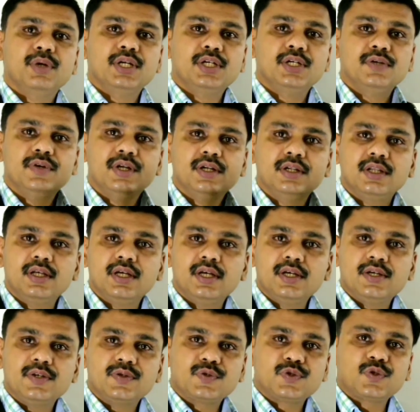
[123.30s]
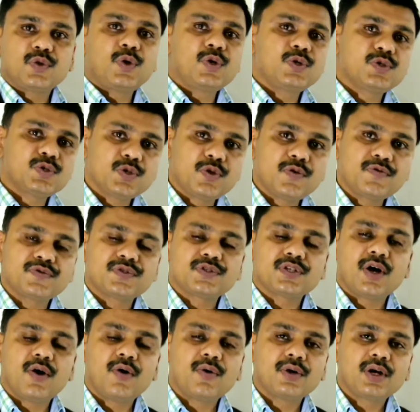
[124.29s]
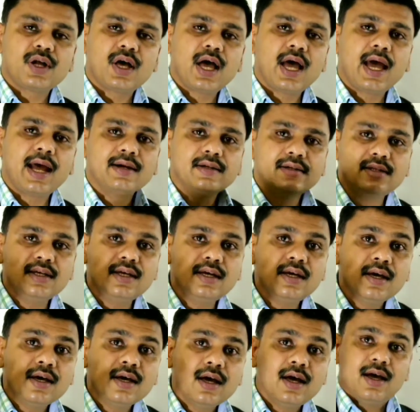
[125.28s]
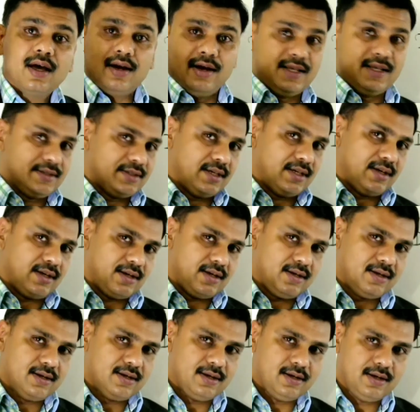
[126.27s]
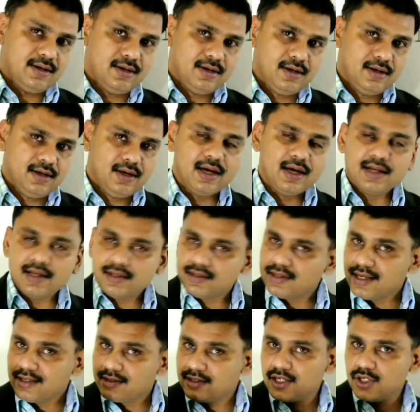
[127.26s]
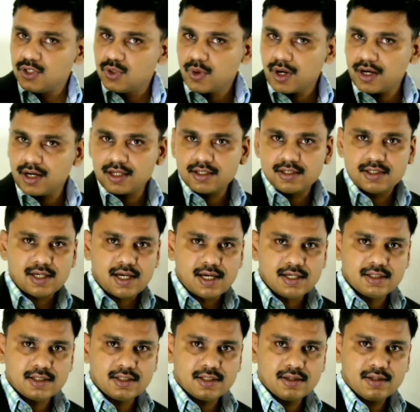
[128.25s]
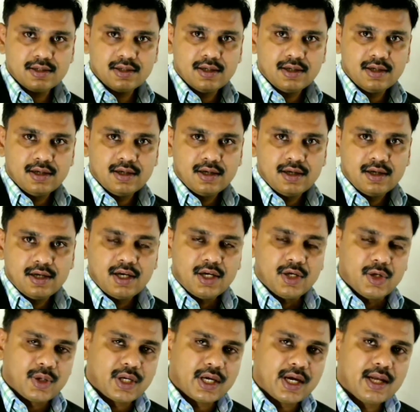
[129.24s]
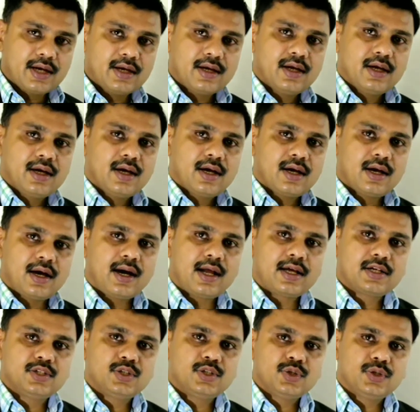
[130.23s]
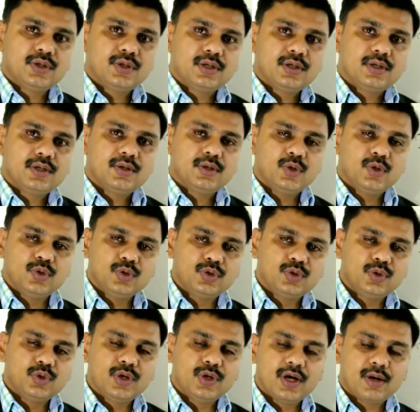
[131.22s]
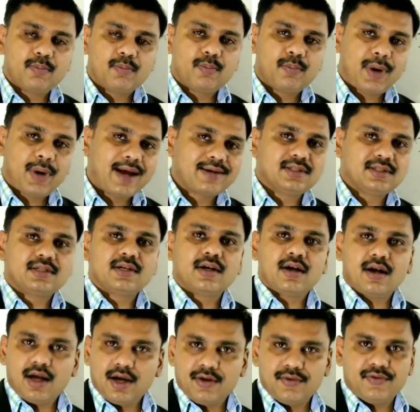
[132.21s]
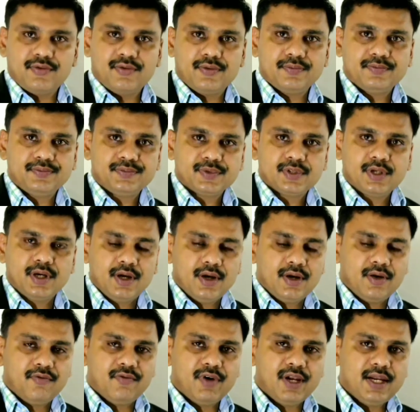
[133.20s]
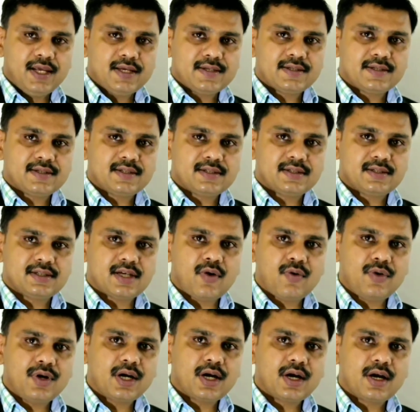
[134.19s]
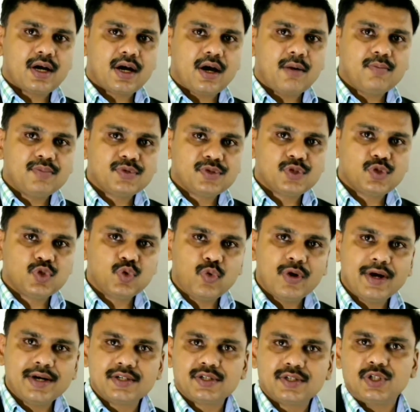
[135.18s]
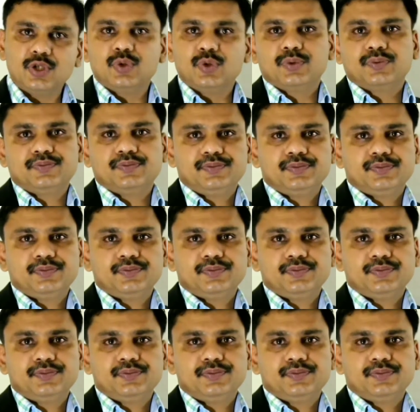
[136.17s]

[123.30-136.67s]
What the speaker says: between the source of sound and the listener. It is easy to understand. You can connect you to your practical life. When a sound comes towards you,